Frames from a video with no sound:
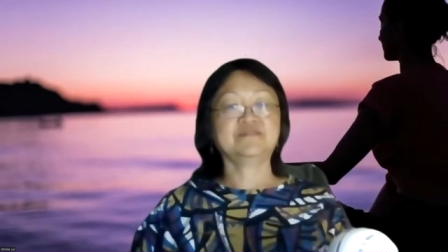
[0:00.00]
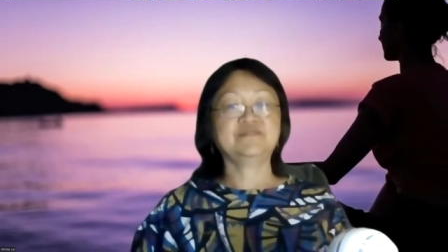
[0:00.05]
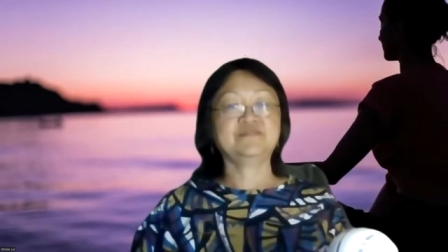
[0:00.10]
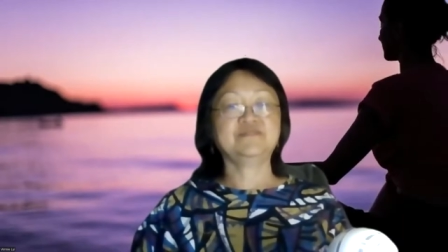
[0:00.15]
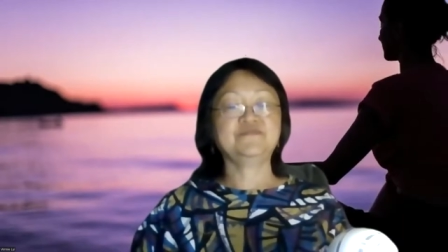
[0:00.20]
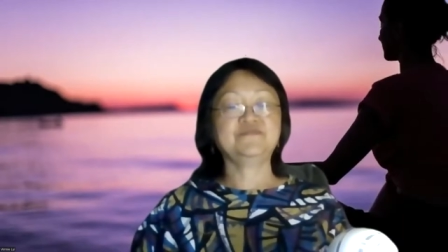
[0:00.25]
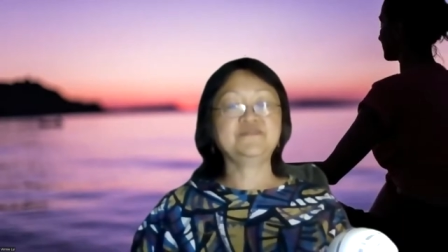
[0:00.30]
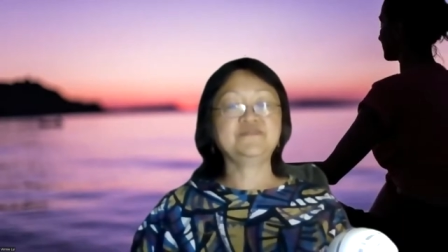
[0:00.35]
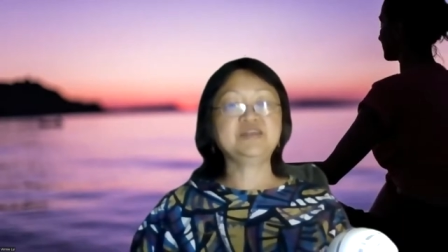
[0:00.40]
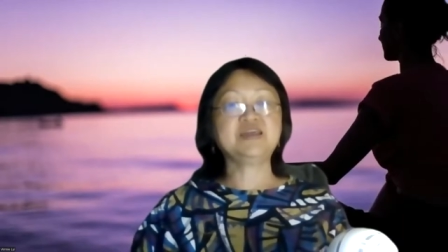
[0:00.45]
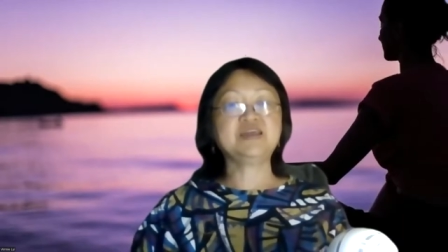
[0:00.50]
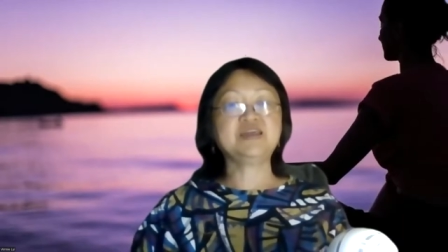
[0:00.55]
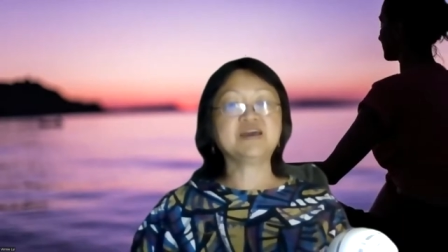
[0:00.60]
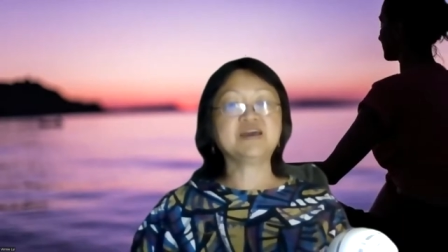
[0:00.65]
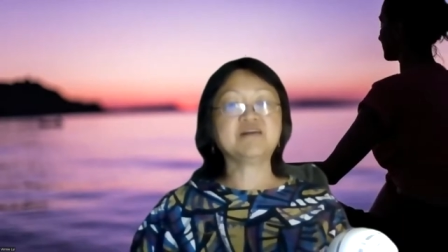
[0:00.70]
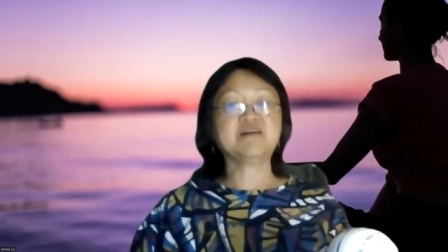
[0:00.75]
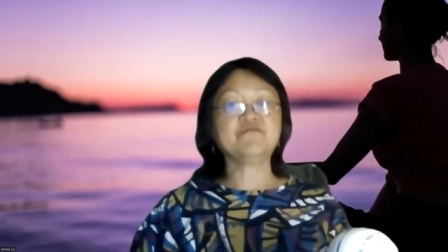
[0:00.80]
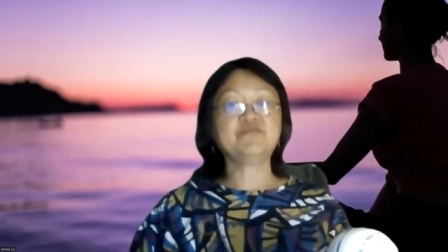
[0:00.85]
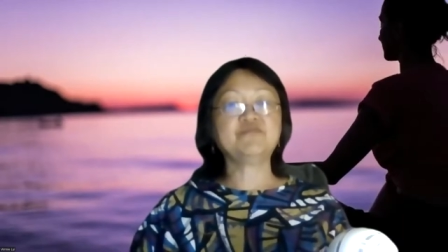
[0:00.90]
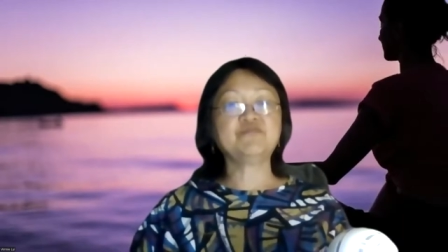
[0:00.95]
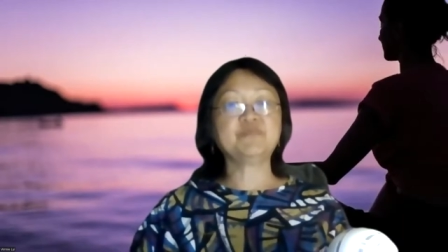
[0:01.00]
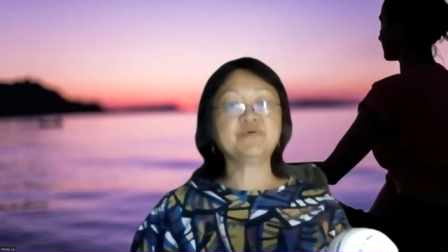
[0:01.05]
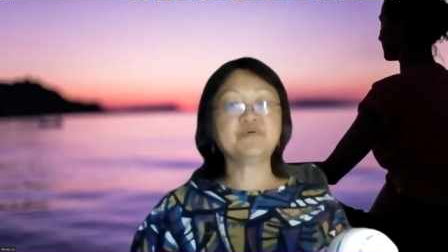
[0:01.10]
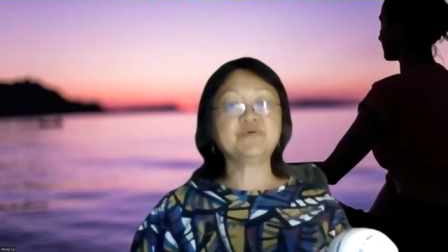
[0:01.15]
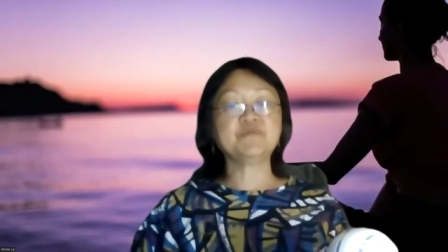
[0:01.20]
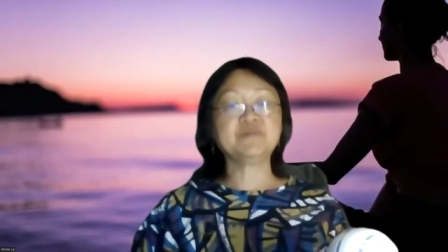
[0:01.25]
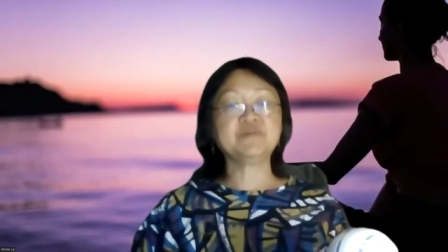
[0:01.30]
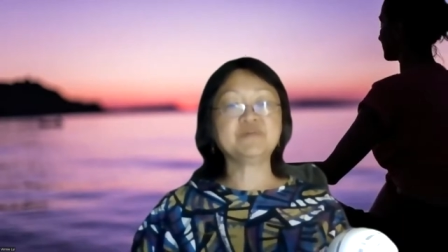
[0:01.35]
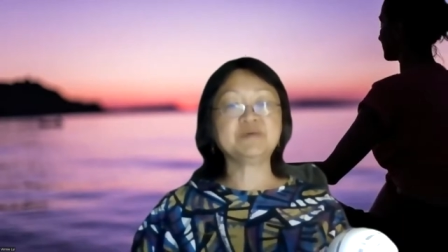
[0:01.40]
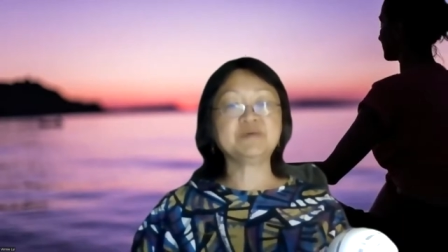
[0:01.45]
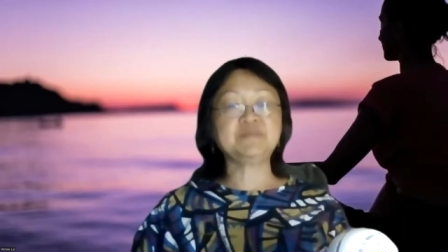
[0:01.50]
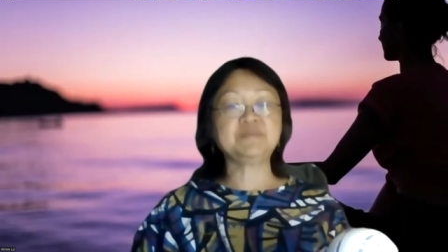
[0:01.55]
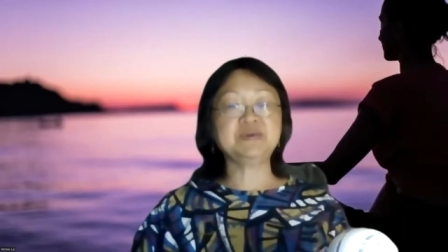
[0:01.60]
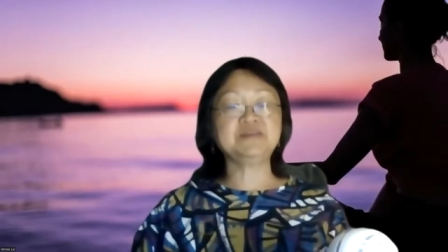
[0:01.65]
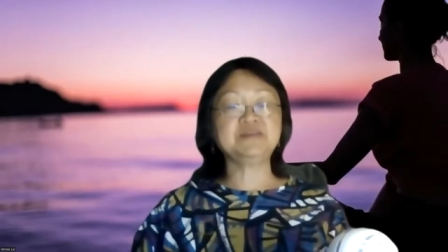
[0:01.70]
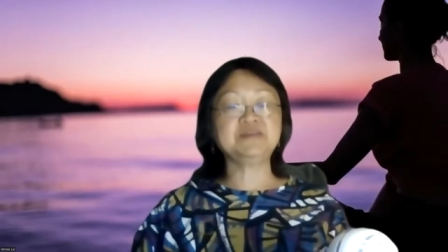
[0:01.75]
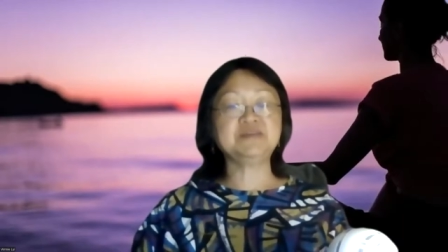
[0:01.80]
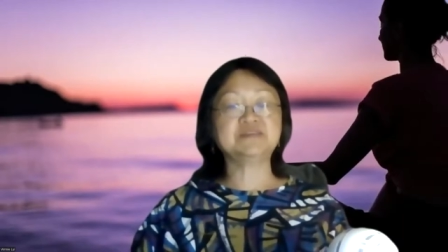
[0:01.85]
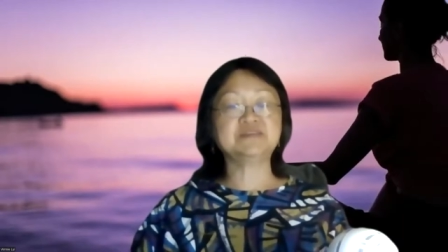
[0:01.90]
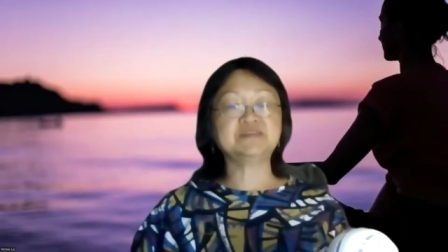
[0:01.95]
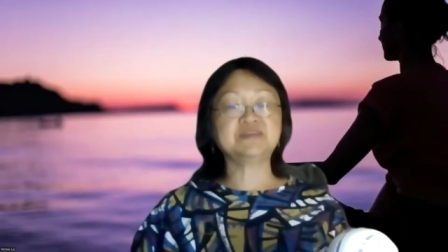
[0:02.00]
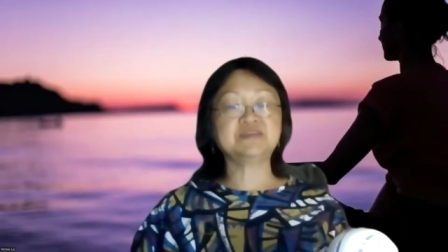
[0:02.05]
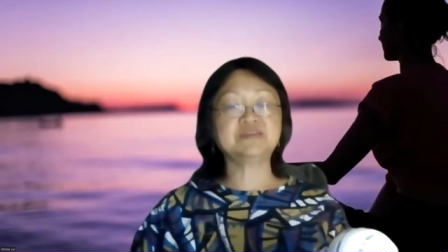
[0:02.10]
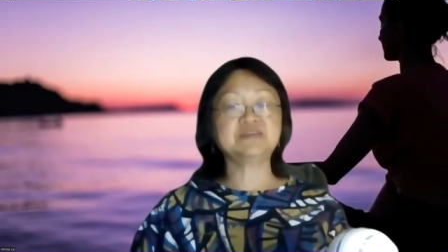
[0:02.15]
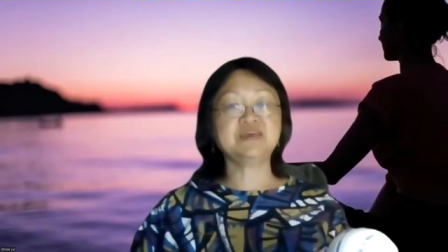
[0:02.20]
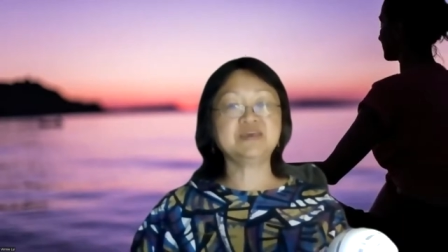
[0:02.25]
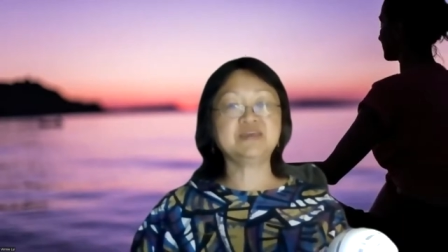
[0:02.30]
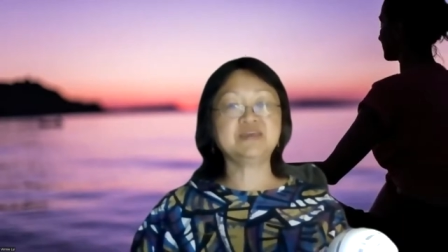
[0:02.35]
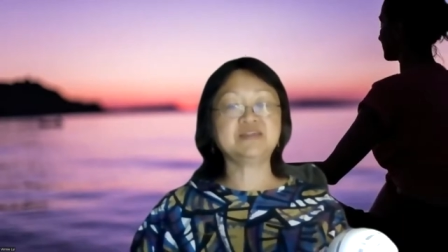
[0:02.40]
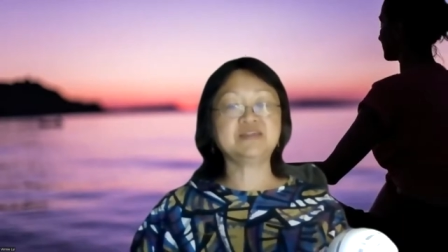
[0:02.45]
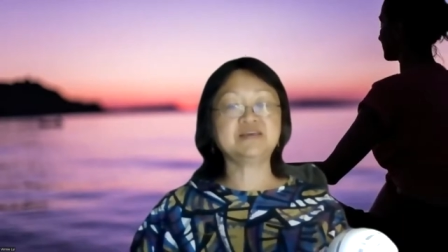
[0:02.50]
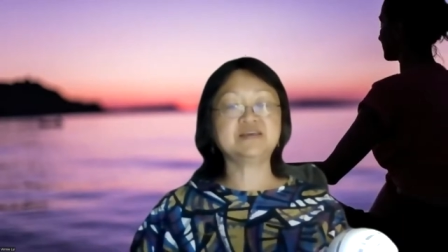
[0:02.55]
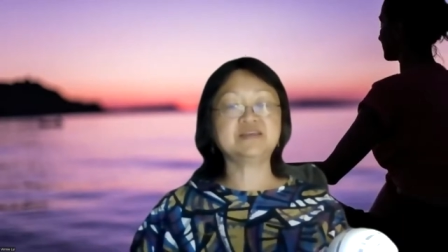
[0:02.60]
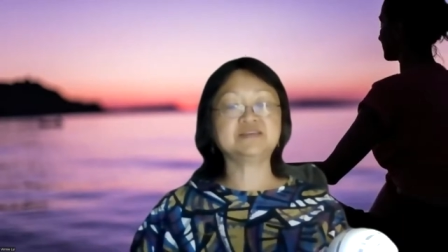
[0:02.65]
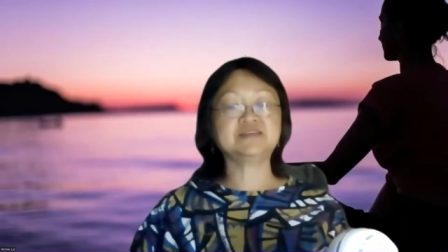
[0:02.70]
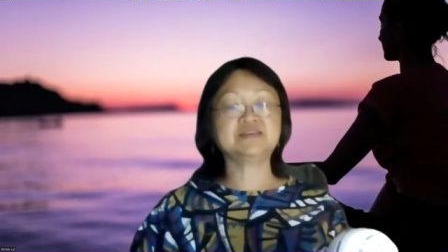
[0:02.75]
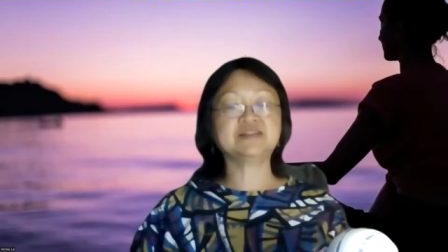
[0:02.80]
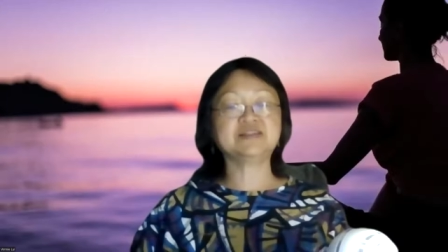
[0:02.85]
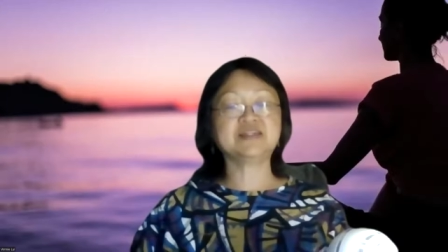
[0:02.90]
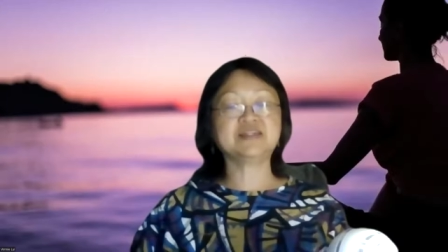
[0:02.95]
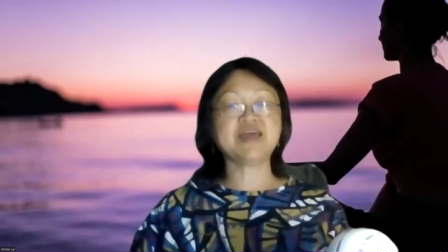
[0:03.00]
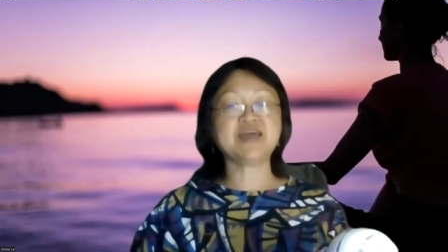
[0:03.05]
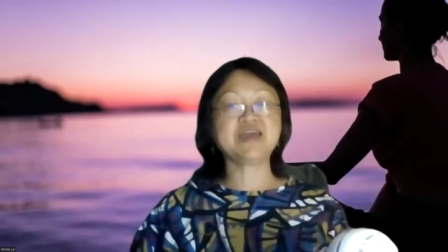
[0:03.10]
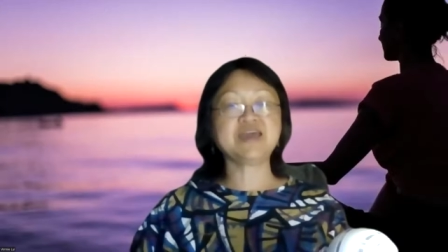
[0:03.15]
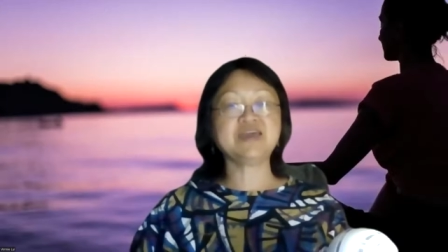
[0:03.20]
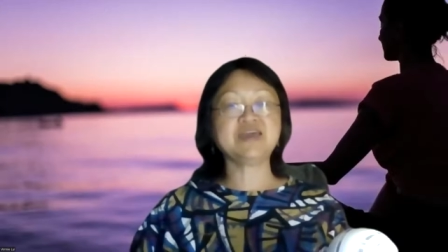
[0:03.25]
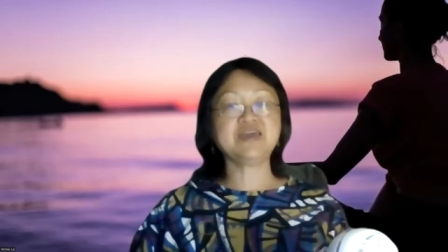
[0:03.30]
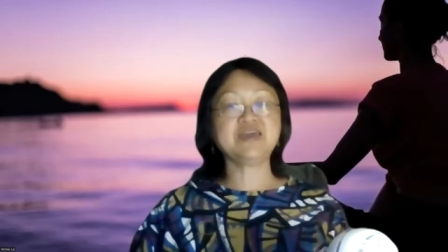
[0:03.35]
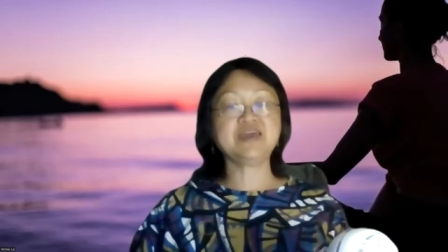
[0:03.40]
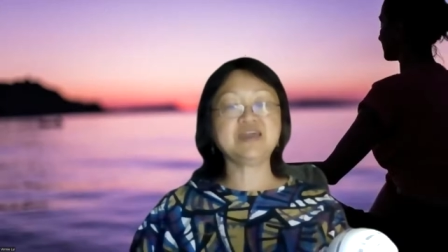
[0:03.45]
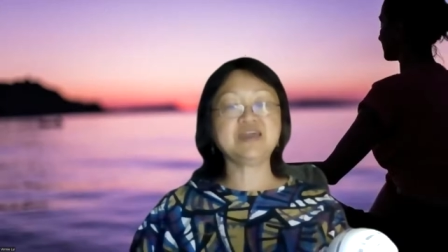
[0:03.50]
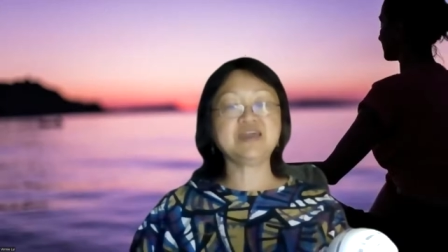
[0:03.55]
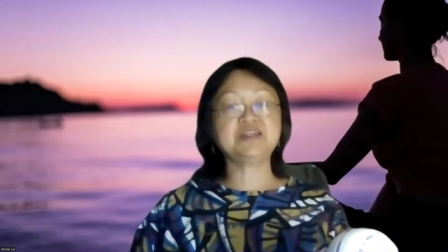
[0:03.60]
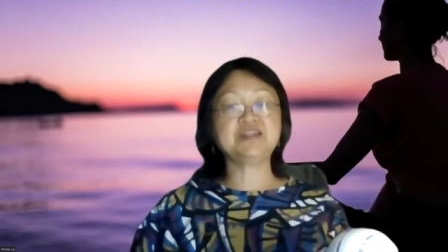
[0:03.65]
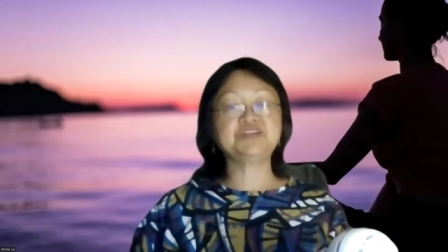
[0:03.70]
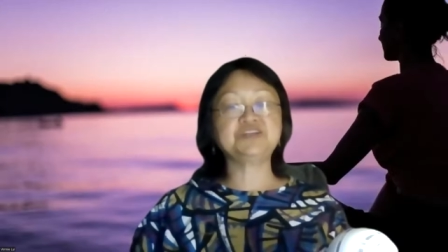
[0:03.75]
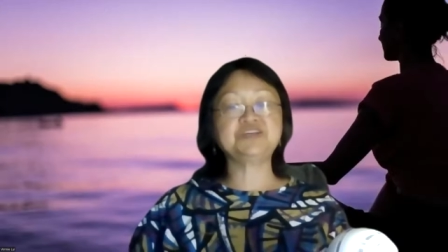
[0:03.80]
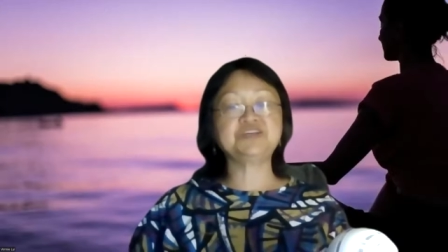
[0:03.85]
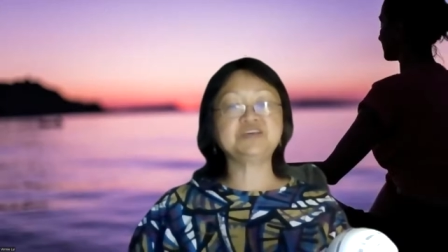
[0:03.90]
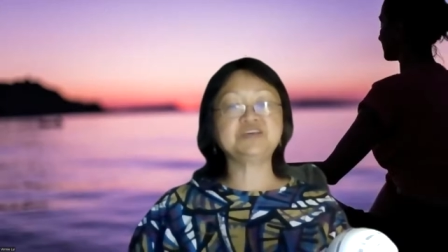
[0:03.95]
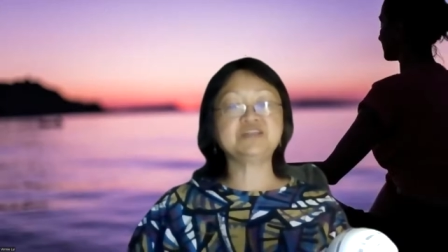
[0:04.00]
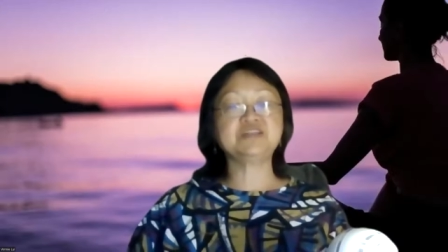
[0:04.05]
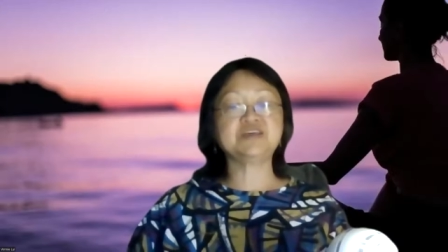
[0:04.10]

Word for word: you're feeling comfortable, that means it is lacking energy,